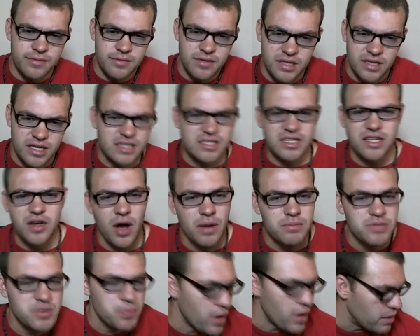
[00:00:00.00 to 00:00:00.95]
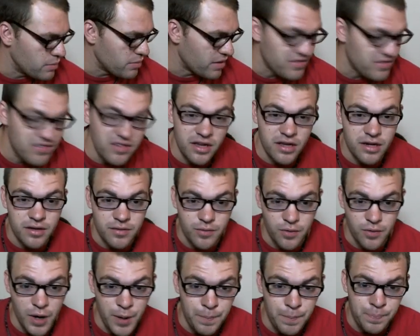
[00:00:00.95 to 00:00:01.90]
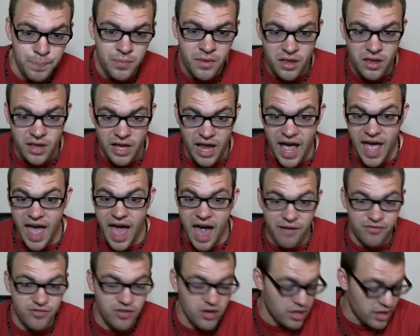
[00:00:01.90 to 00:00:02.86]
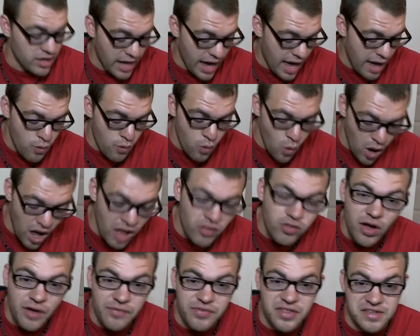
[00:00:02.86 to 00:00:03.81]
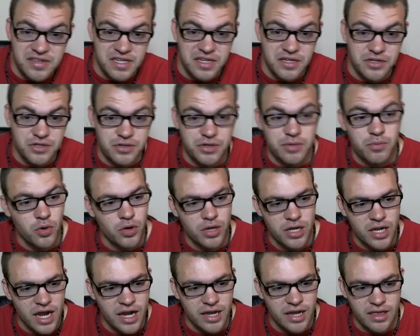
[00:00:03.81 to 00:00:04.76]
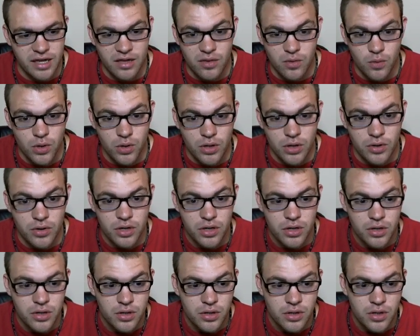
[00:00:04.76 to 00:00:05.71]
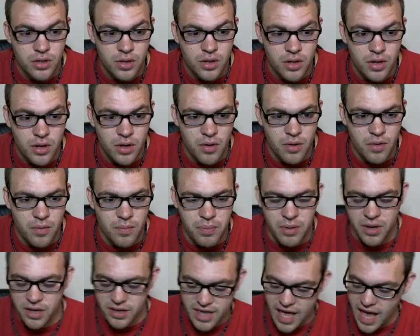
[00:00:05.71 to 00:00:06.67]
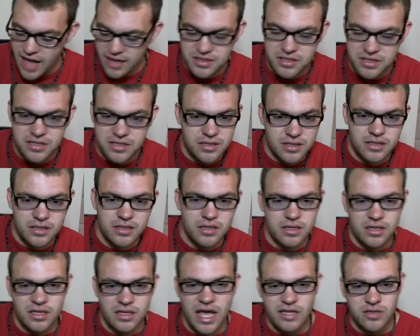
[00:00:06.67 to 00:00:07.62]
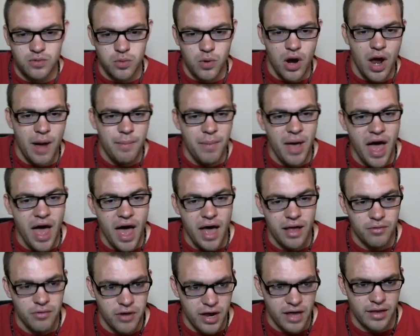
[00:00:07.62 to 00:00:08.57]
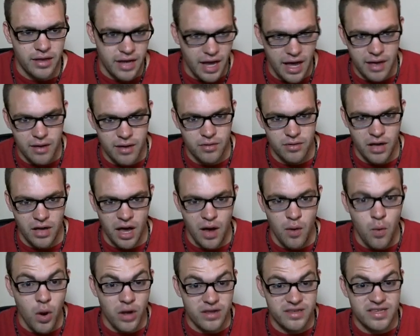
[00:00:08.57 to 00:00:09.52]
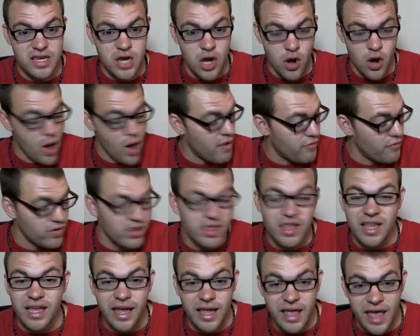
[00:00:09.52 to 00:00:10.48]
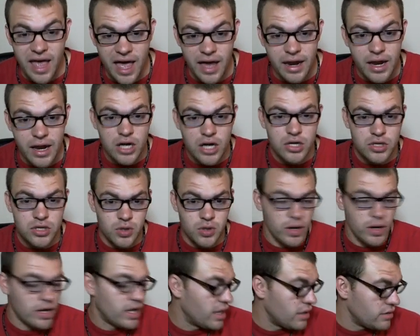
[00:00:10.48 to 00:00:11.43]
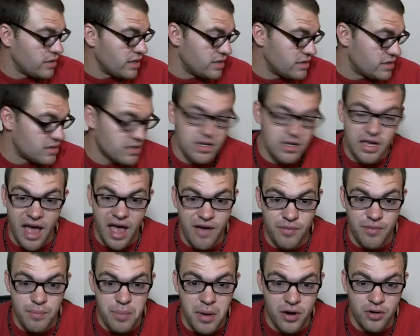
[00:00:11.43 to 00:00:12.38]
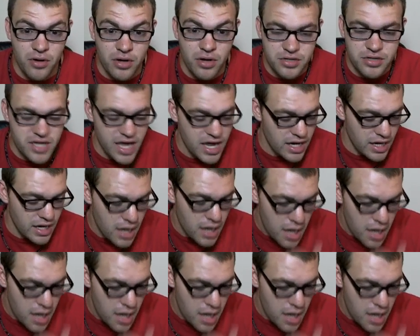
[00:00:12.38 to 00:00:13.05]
Because I'm spreading my seed, right? Like I have to, like I love this industry more than anything in the world. But that's where I'm at, right? Like I want to know everything I can so I can at least have a better understanding.